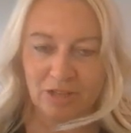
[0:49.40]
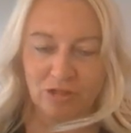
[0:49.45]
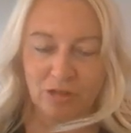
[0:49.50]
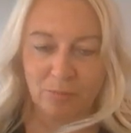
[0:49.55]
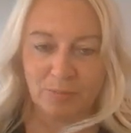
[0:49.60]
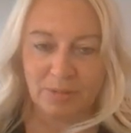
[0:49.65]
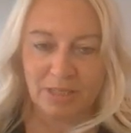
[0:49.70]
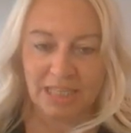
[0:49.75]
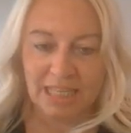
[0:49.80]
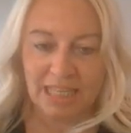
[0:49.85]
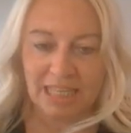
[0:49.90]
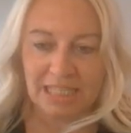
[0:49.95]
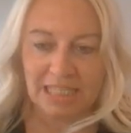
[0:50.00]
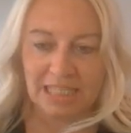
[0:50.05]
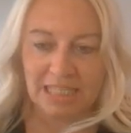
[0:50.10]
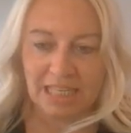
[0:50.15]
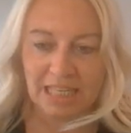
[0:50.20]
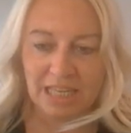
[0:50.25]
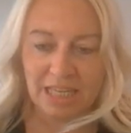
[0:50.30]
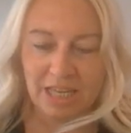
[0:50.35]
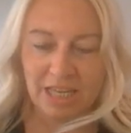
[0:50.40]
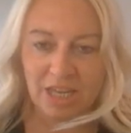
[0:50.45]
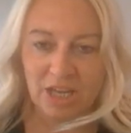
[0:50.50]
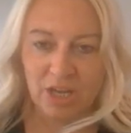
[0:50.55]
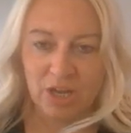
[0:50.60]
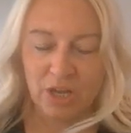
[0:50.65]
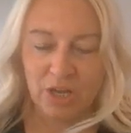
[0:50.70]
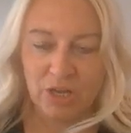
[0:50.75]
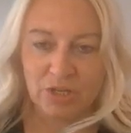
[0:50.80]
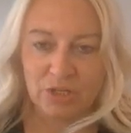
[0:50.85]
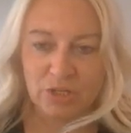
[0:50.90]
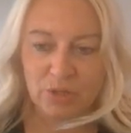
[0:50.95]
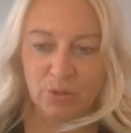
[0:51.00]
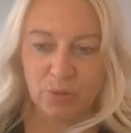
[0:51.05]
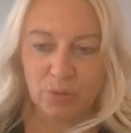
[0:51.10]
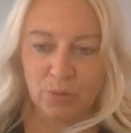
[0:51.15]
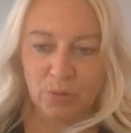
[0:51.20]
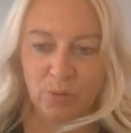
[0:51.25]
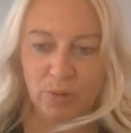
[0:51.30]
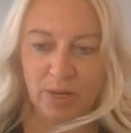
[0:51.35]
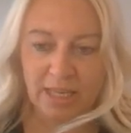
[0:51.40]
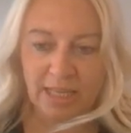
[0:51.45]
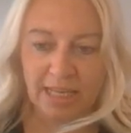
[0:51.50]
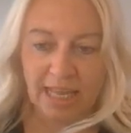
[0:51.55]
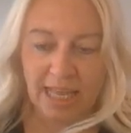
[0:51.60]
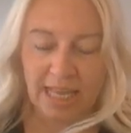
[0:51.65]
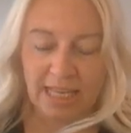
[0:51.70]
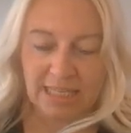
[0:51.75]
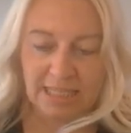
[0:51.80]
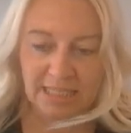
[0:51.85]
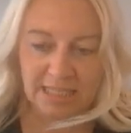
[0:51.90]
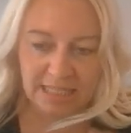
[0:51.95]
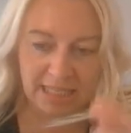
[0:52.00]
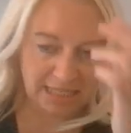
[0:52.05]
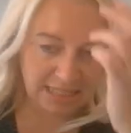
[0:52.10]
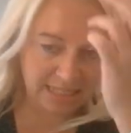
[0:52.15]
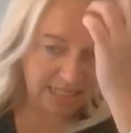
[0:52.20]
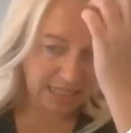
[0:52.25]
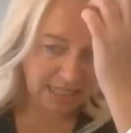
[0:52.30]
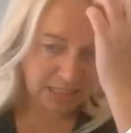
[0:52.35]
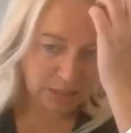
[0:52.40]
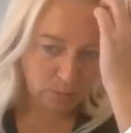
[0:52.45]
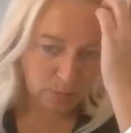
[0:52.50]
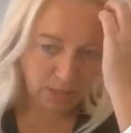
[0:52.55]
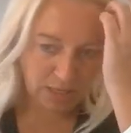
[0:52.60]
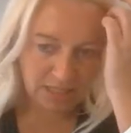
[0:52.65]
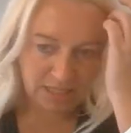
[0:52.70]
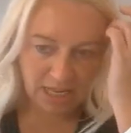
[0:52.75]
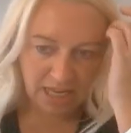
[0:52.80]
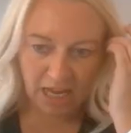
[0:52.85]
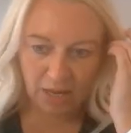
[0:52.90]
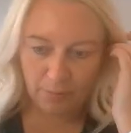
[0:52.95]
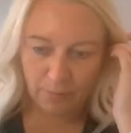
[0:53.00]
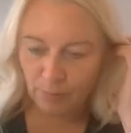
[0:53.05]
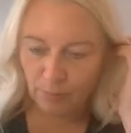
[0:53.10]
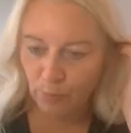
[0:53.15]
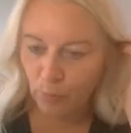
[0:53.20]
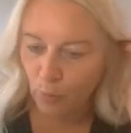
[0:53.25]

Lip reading: jump to this. So in the last 6 weeks, I have been